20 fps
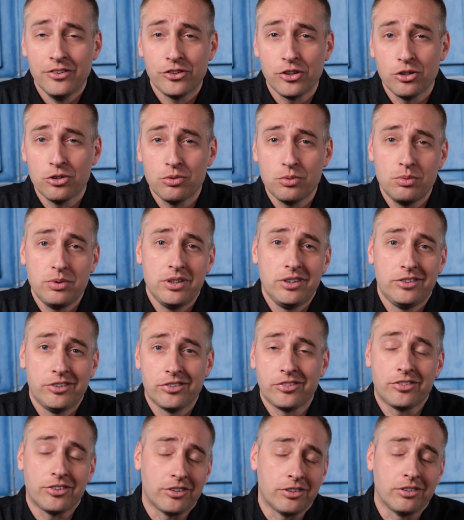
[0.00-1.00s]
So we
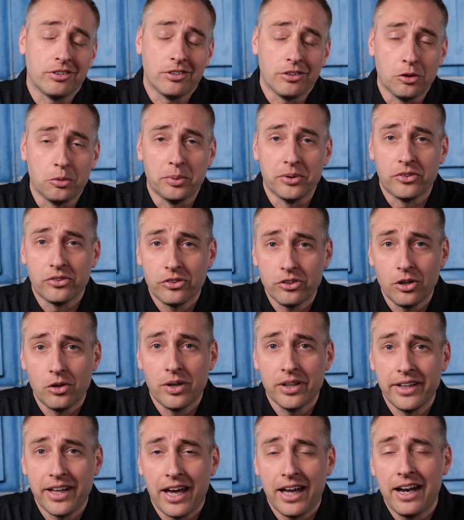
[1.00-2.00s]
just are a little bit
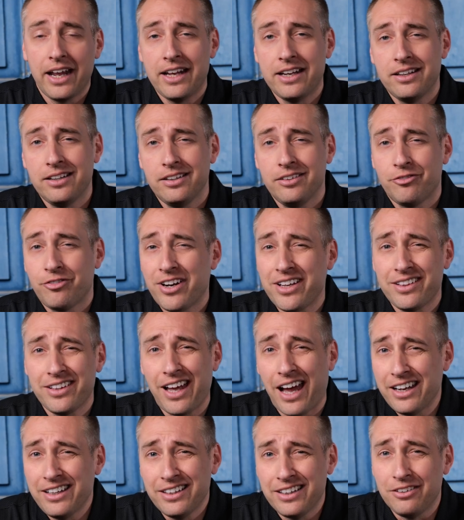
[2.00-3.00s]
slow on that, and
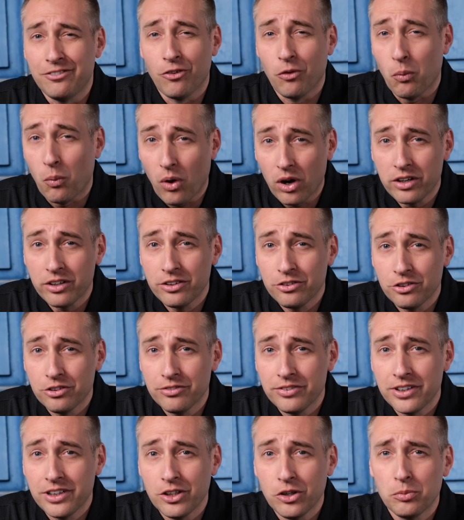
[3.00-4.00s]
frankly, I didn't even want to do
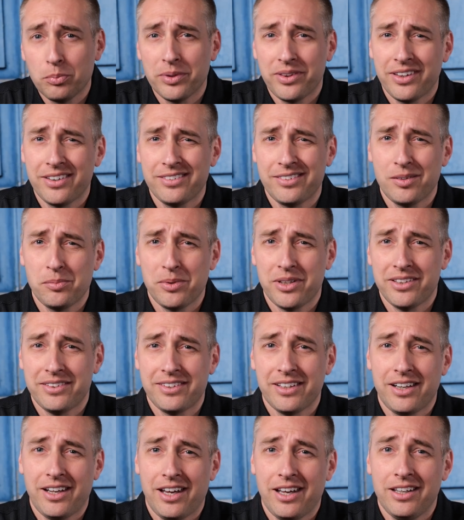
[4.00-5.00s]
a video, but then somebody
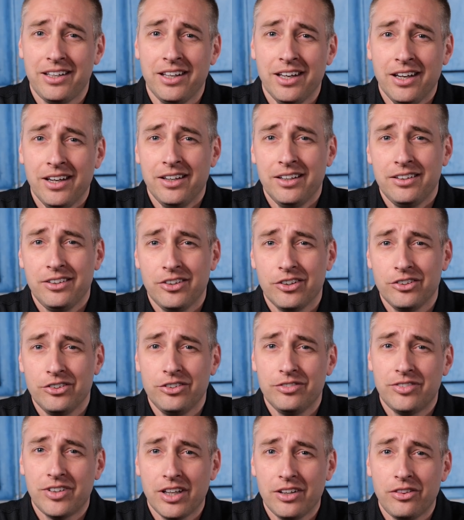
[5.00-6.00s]
said, hey, you know,
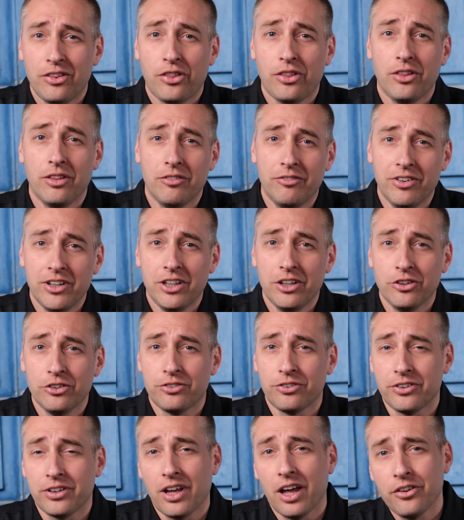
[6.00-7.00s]
you've done
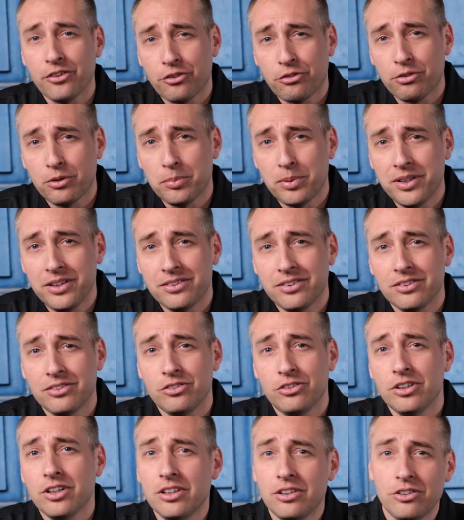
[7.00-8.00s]
videos for the other three
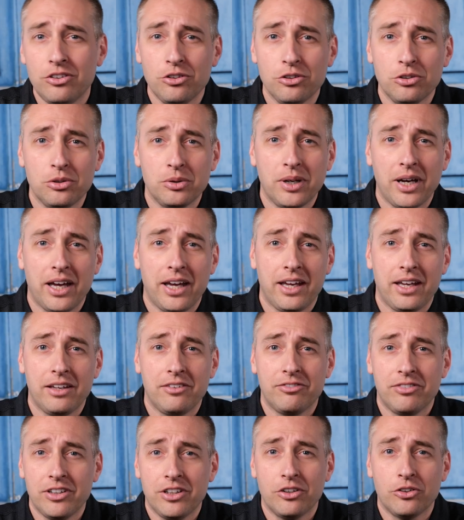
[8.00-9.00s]
pieces. You didn't do
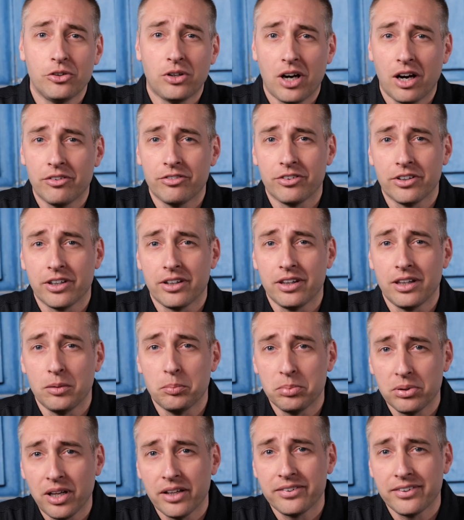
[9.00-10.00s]
a video covering
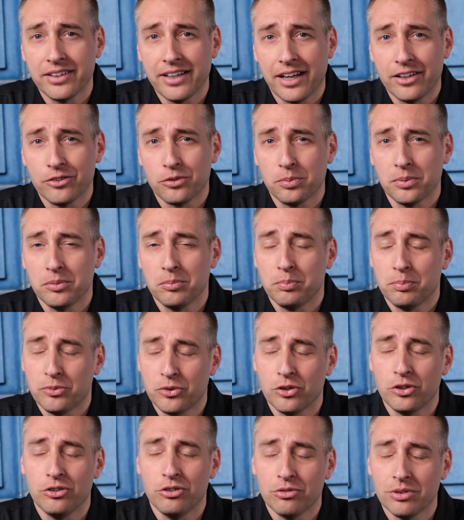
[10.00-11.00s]
the plus announcement,
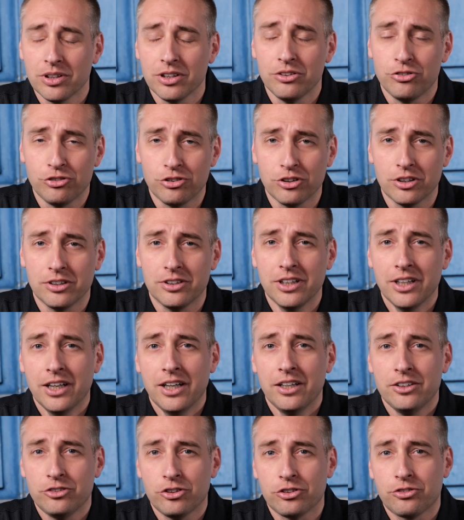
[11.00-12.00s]
so you really should
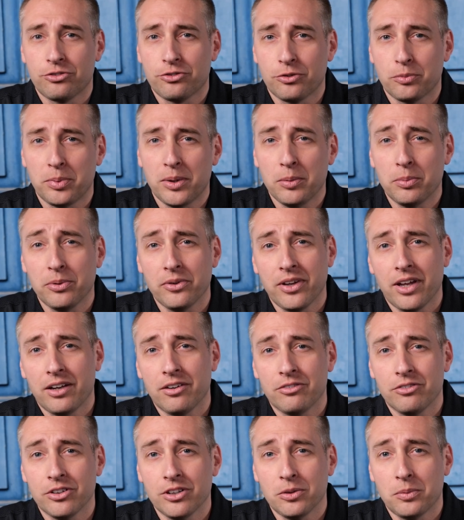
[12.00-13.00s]
just for people
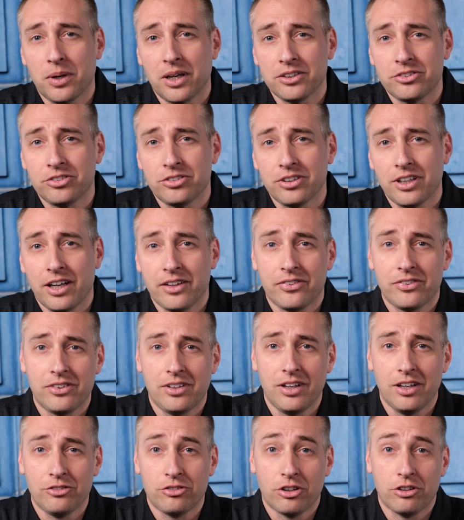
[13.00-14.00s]
that really watch
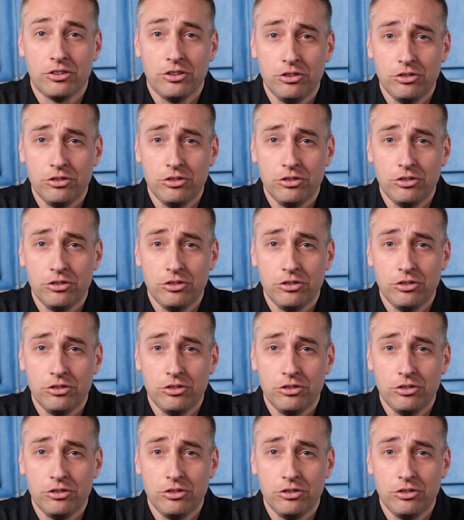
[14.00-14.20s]
STH on